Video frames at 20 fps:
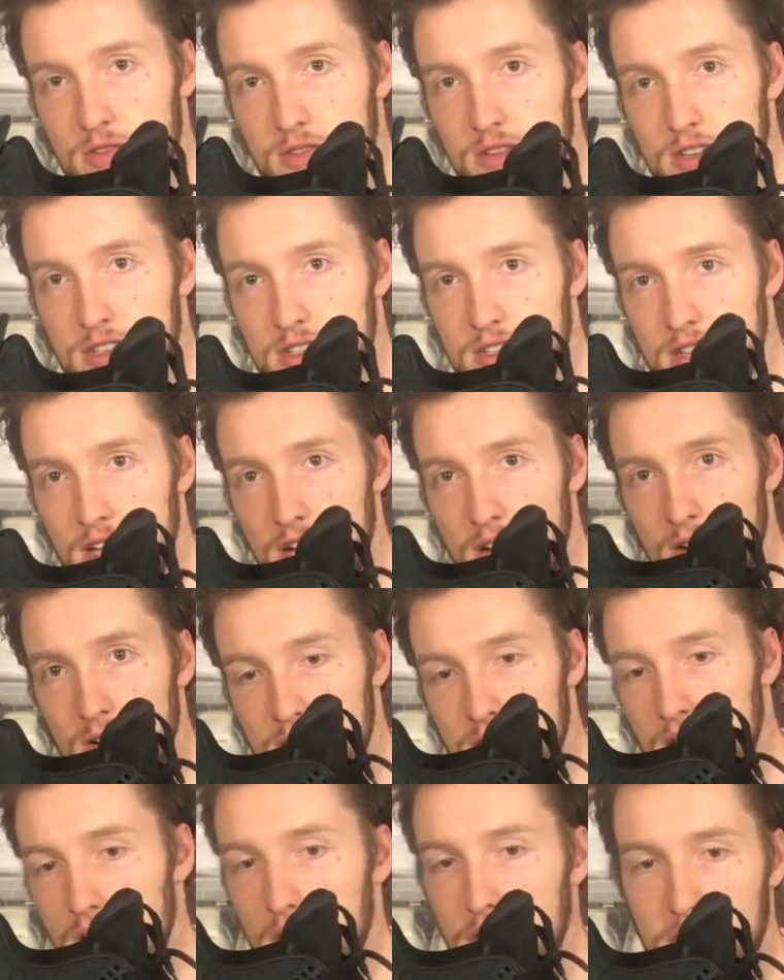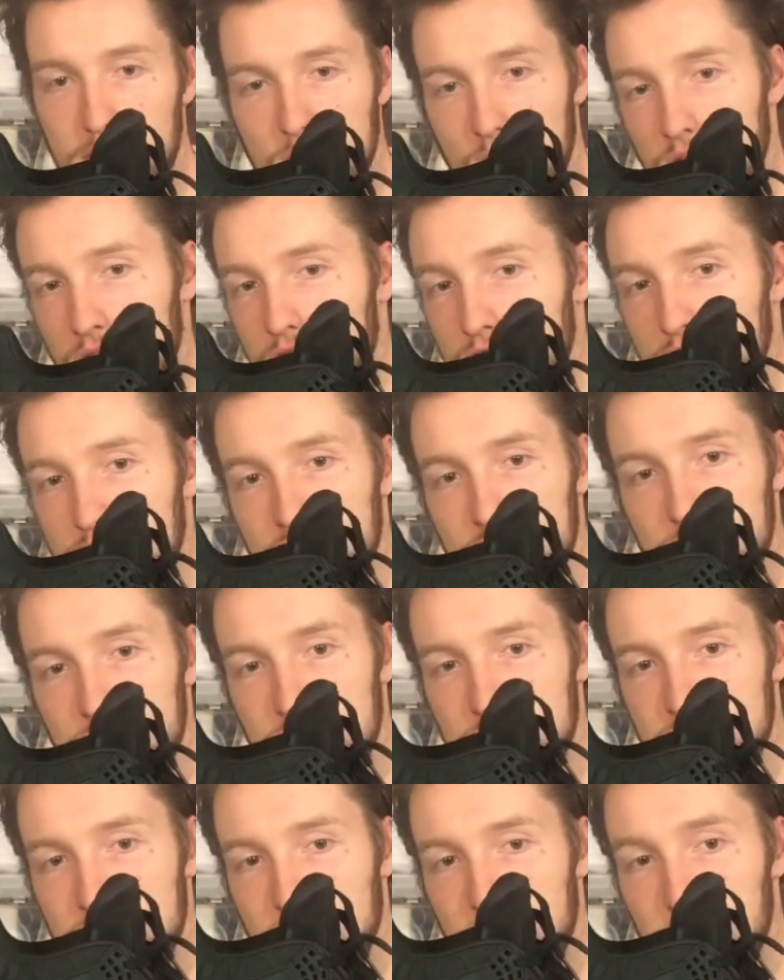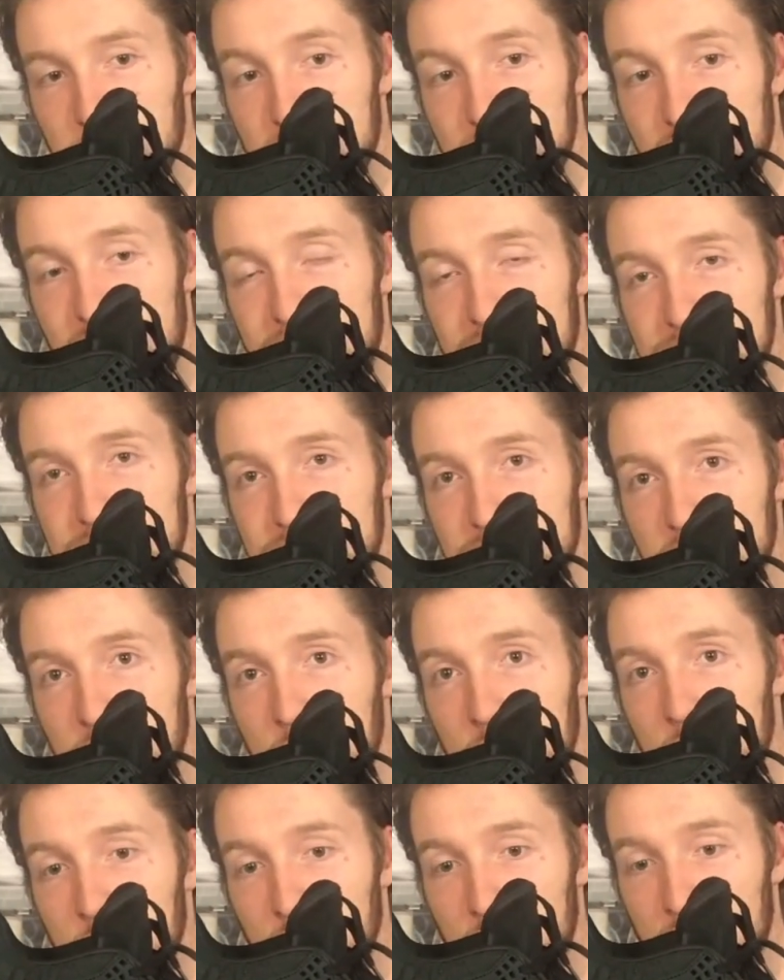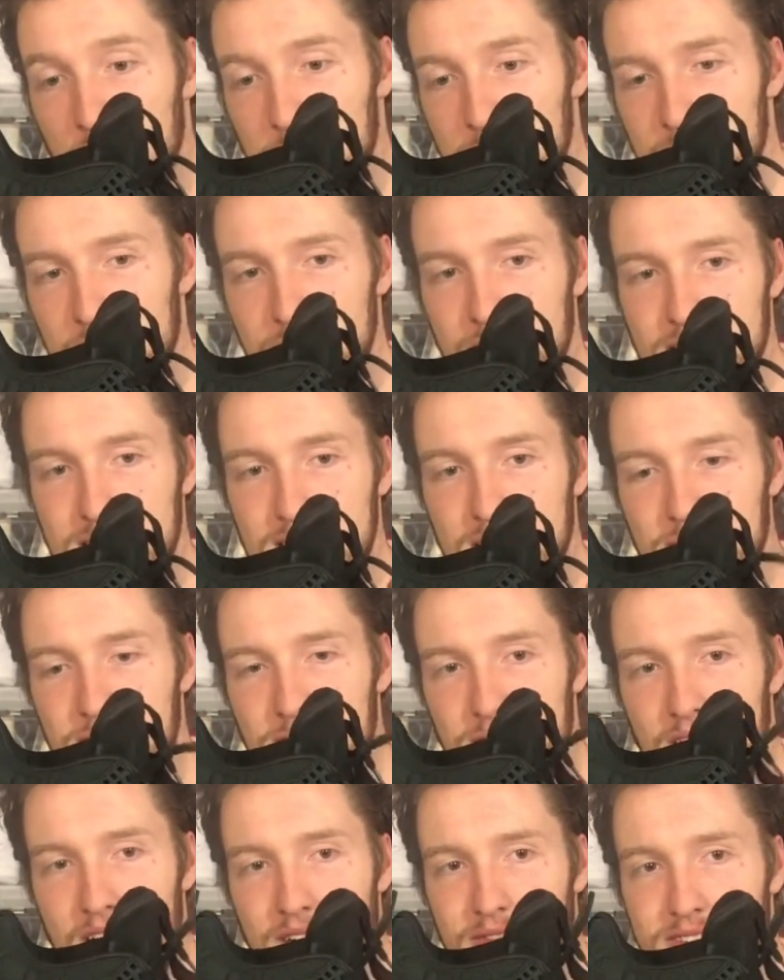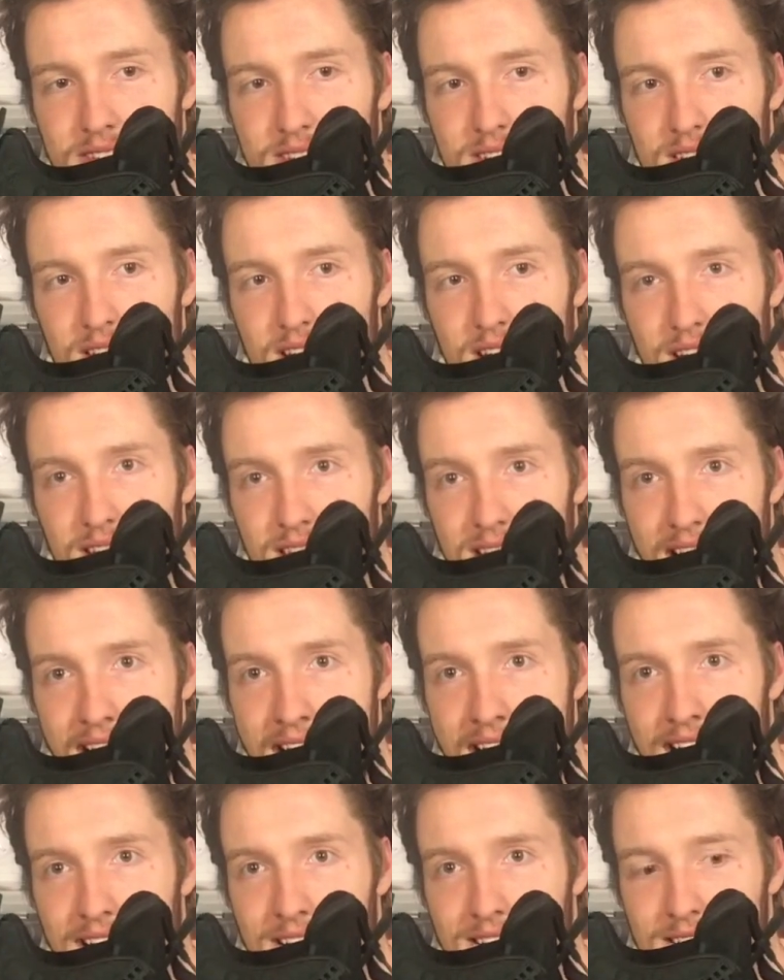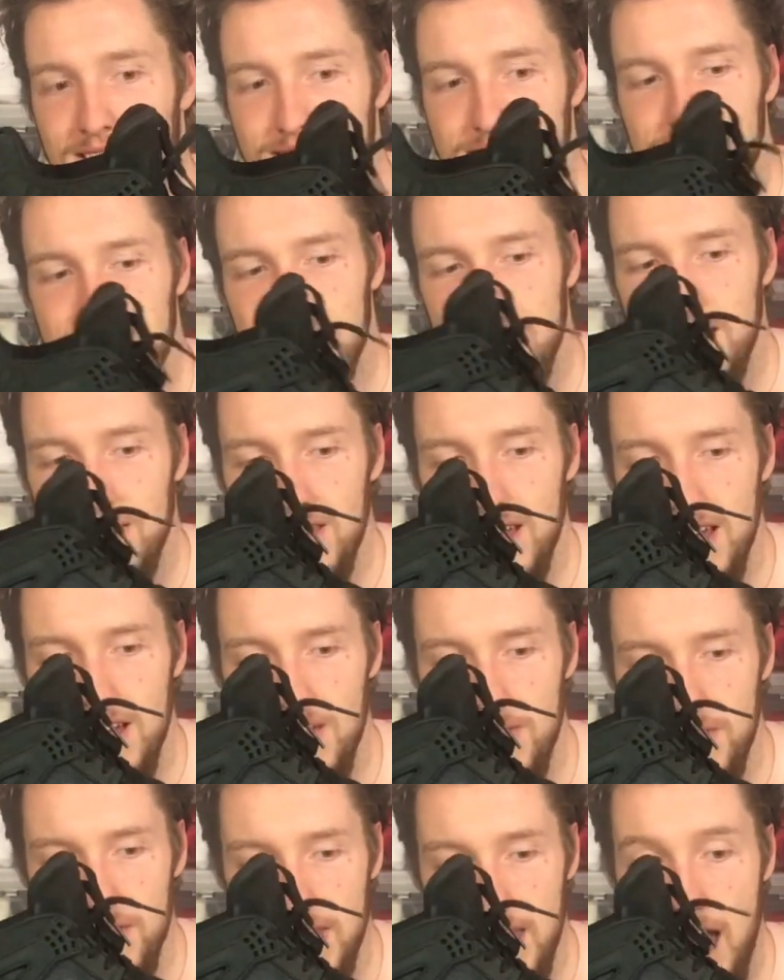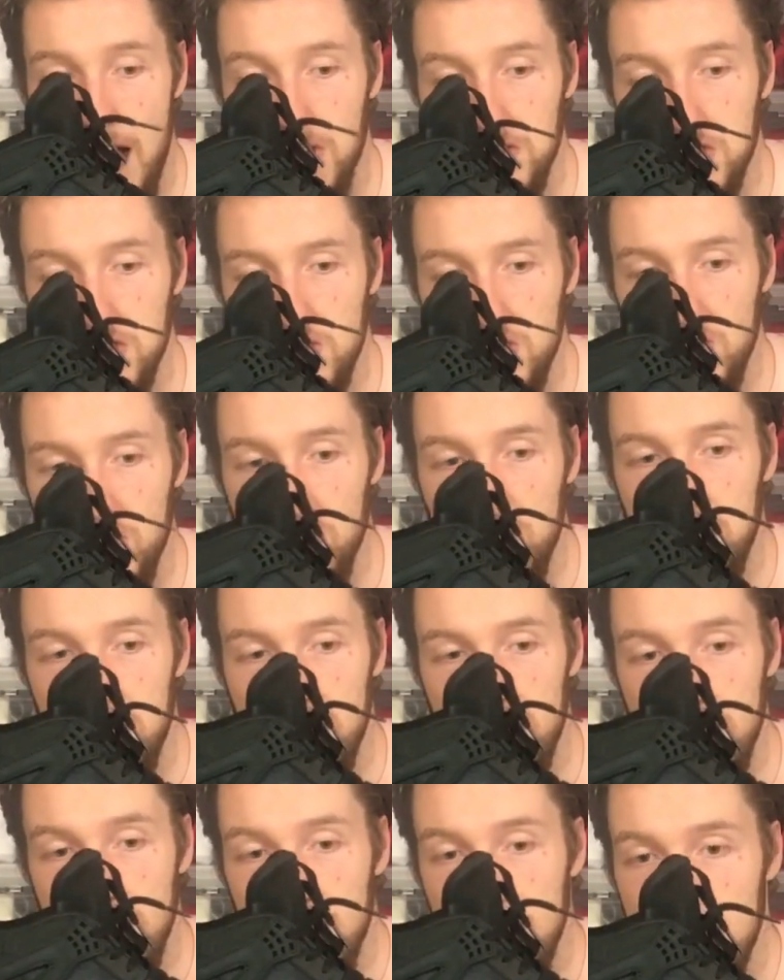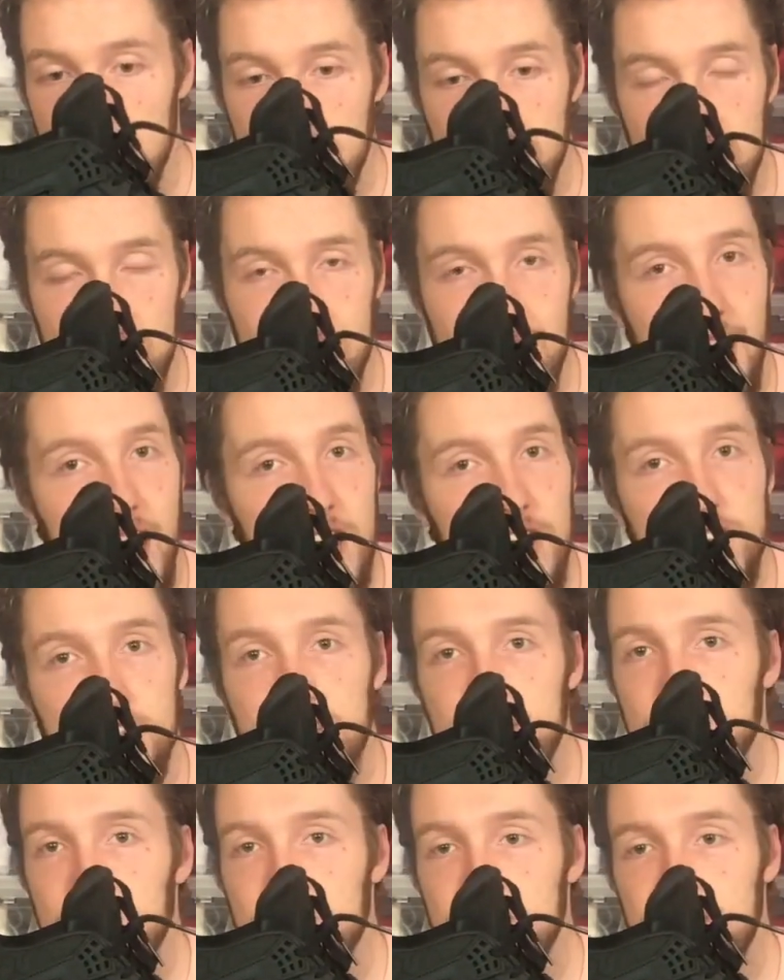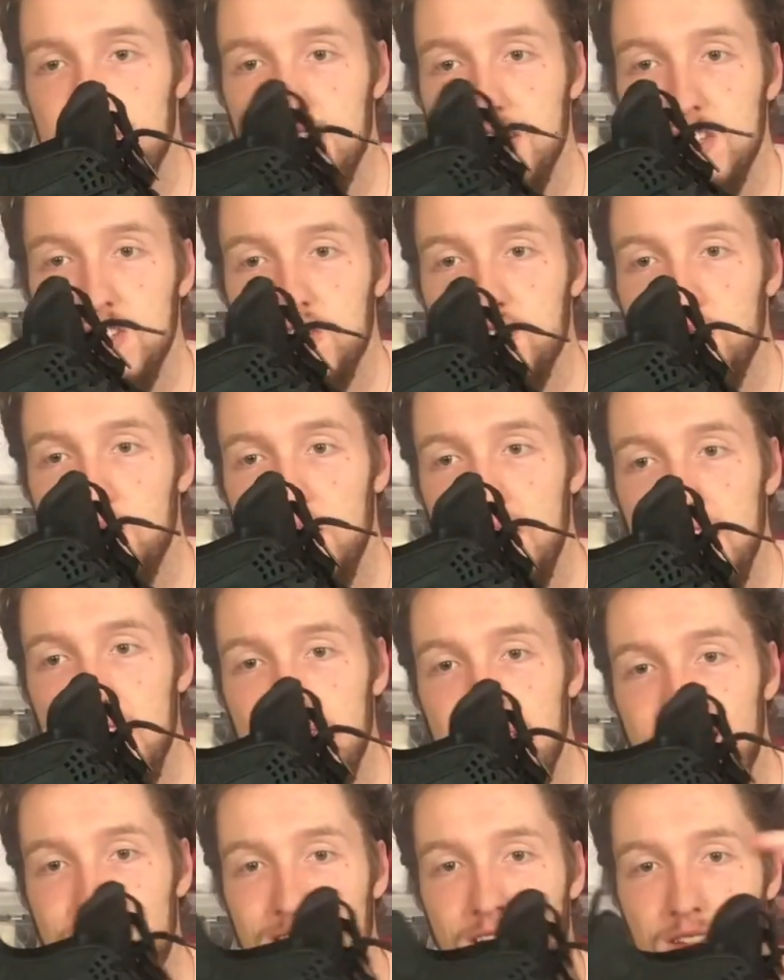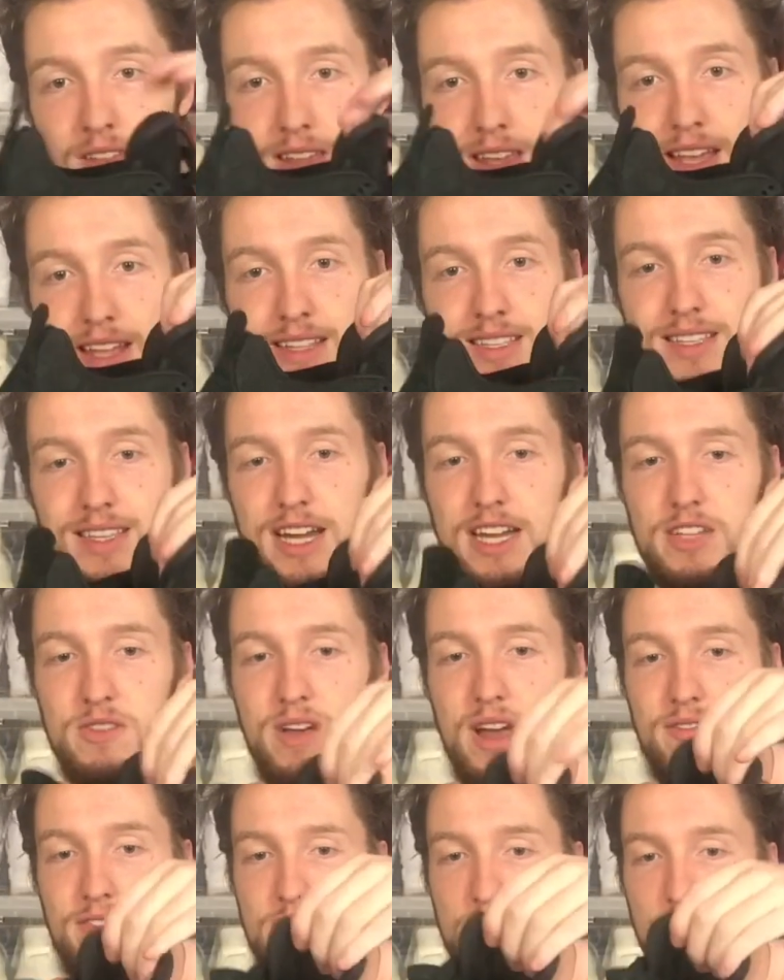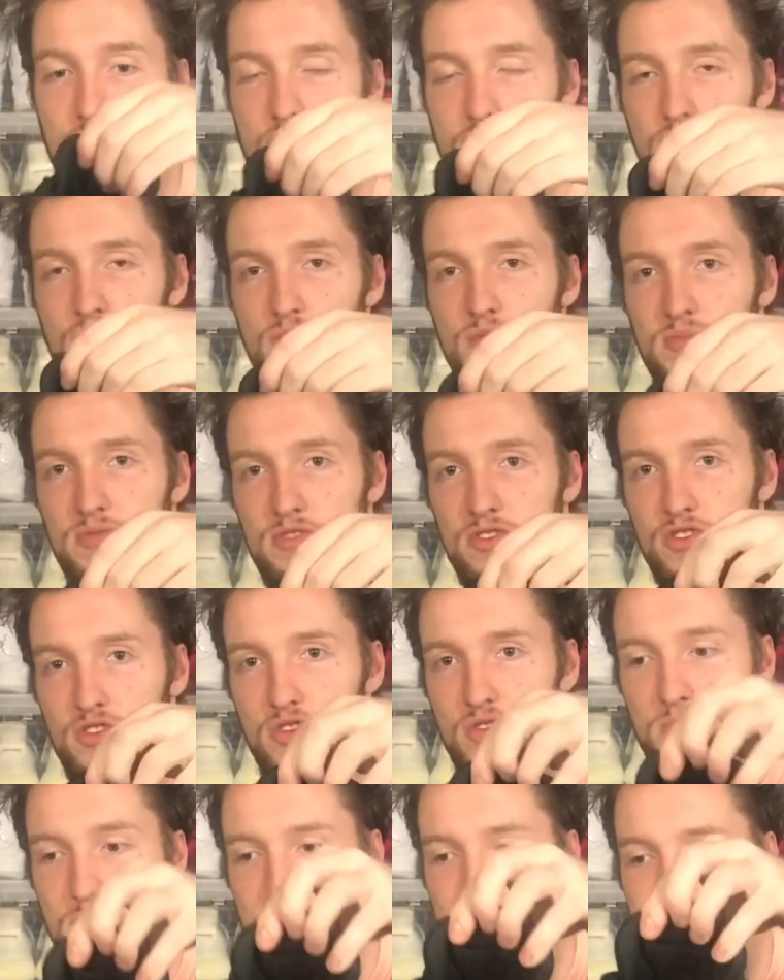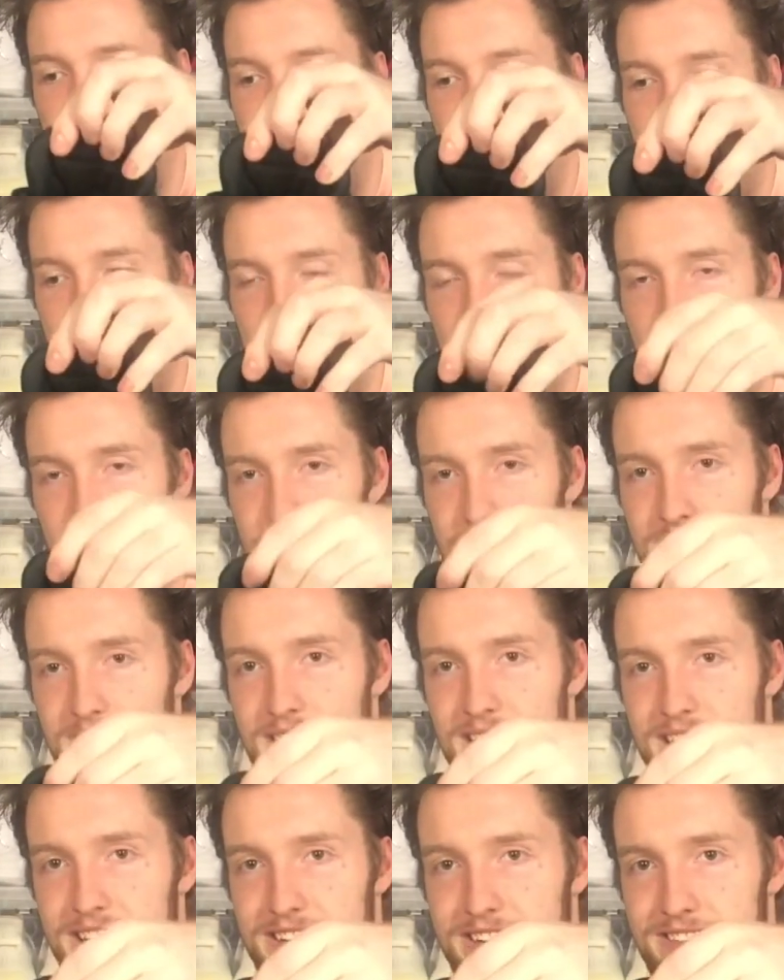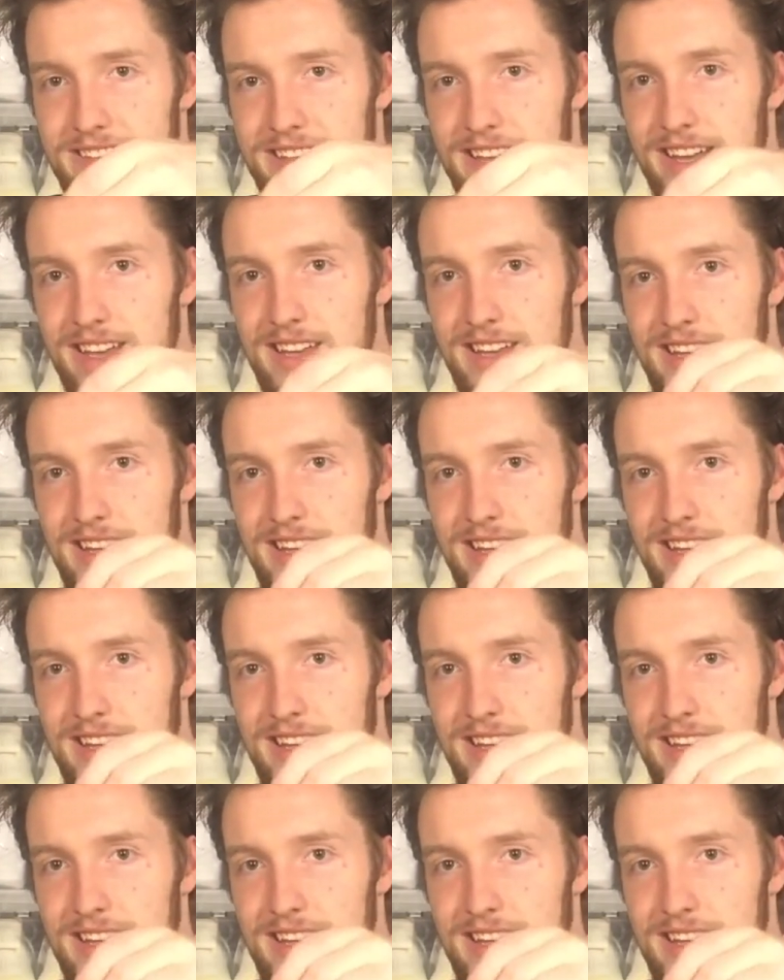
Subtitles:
So nothing on this shoe is like plastic or rubber, except for obviously like the aglets and then the outsole. But the entire shoe is like suede, and then on the inside you have a super sturdy, you can hear that.